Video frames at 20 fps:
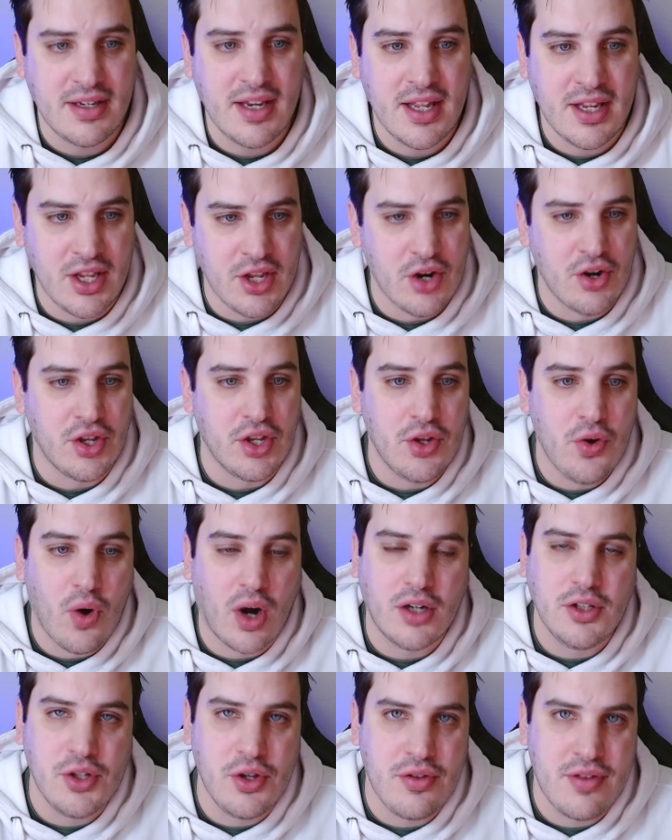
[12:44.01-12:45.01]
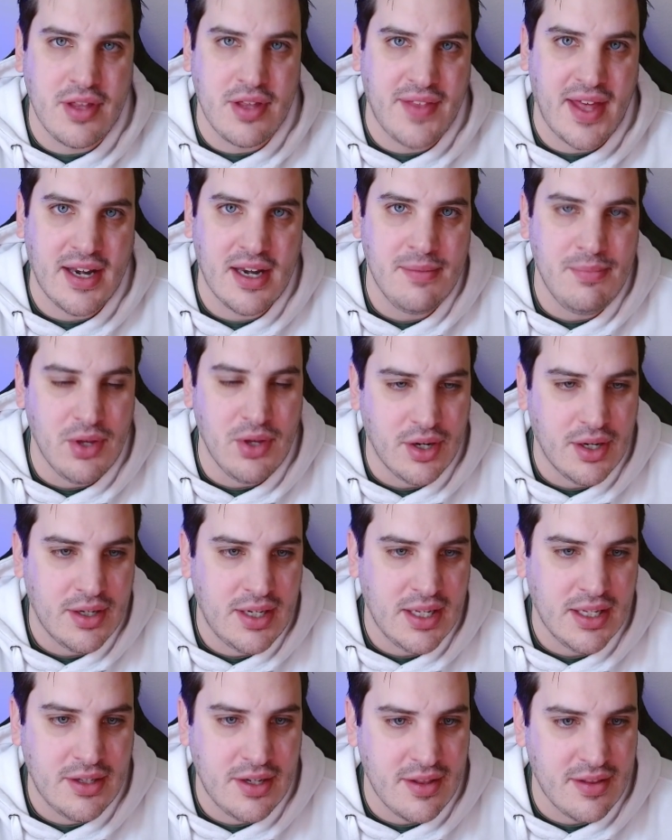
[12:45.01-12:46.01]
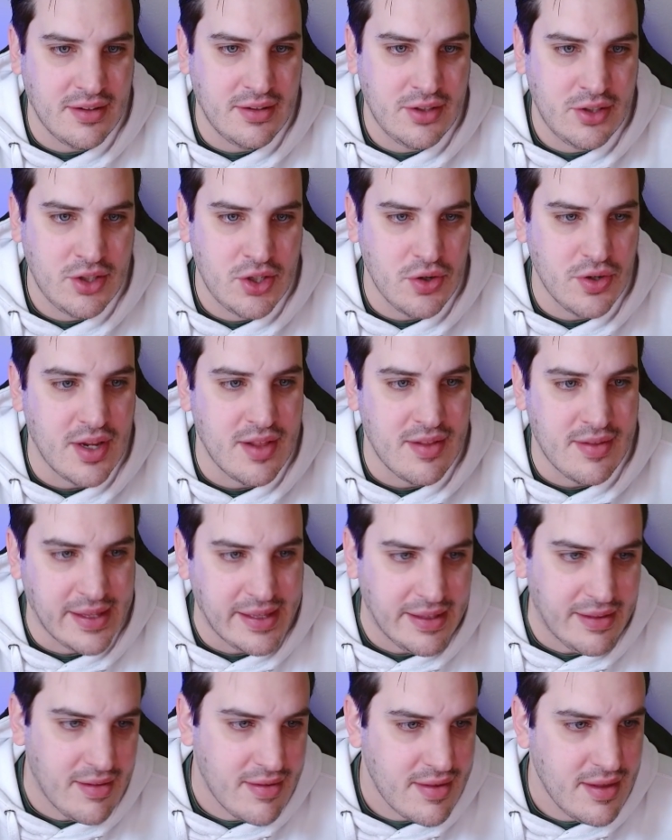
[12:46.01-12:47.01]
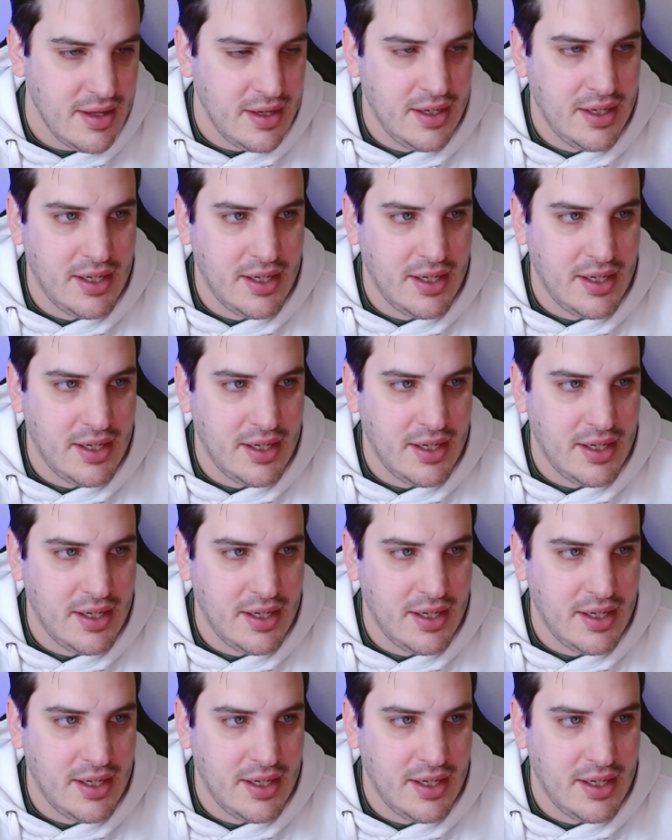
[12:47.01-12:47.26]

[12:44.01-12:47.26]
you are losing that immunity to disease,